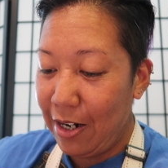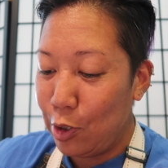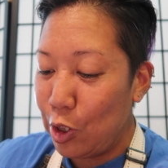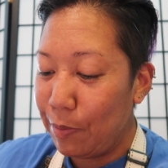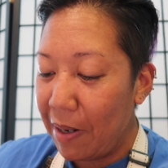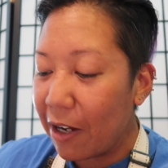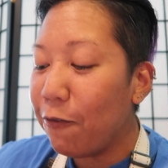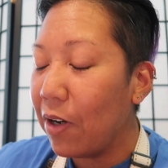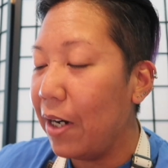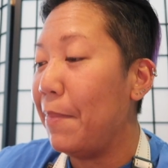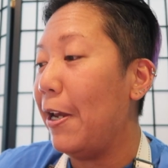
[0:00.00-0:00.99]
Now she's making
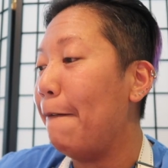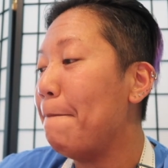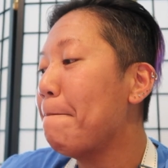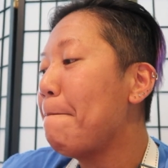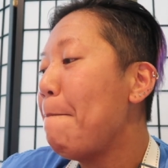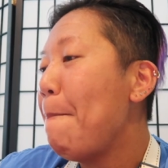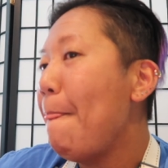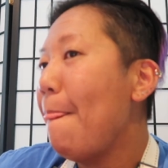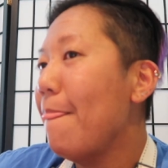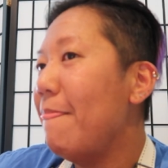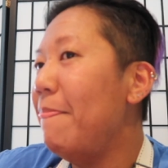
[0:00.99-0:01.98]
fun of me. No,
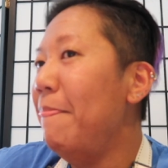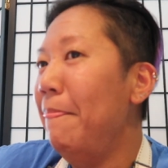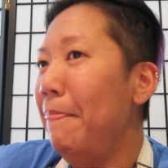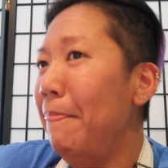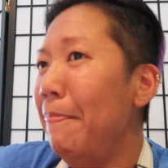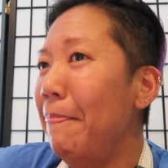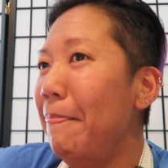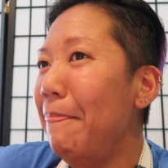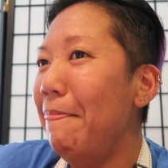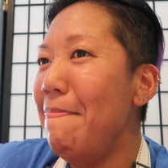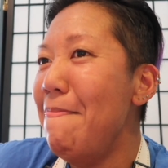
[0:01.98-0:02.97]
no. Why
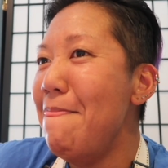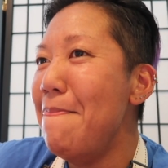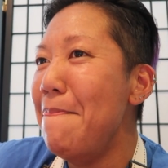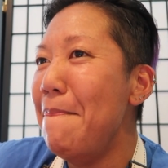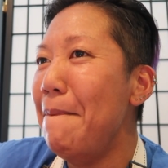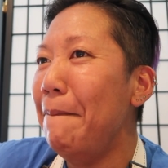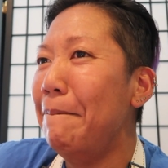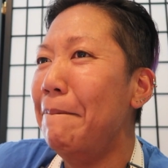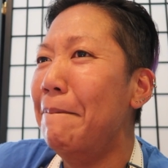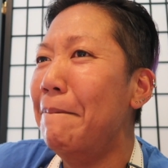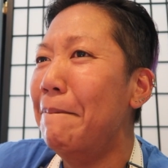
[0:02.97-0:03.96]
are you
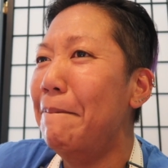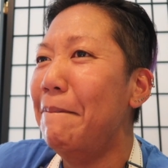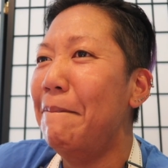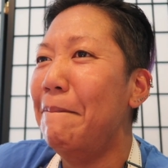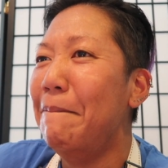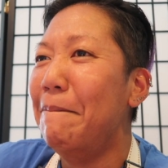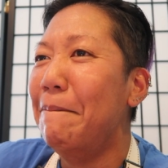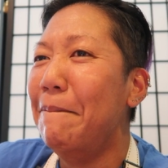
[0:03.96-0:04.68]
doing that?